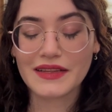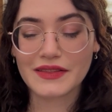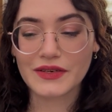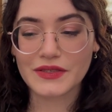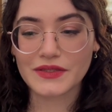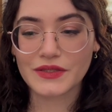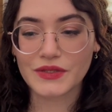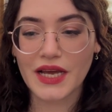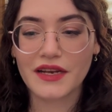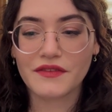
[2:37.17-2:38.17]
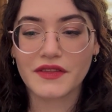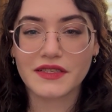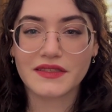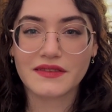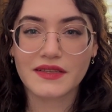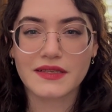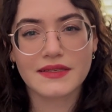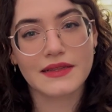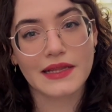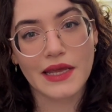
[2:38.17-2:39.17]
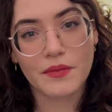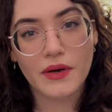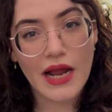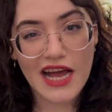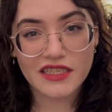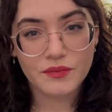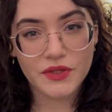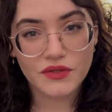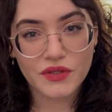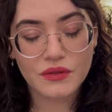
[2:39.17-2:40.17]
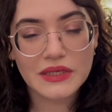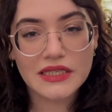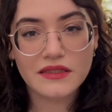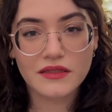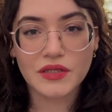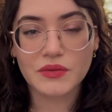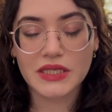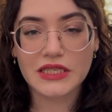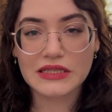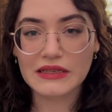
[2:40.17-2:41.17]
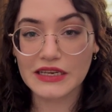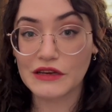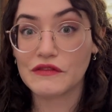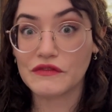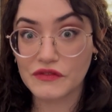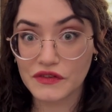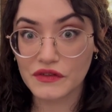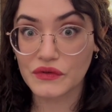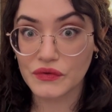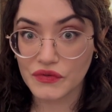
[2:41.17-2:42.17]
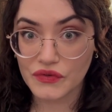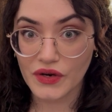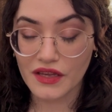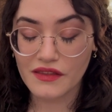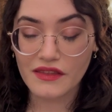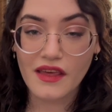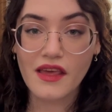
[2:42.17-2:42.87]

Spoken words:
There's kind of this labor aspect to it. You needed like physical strength.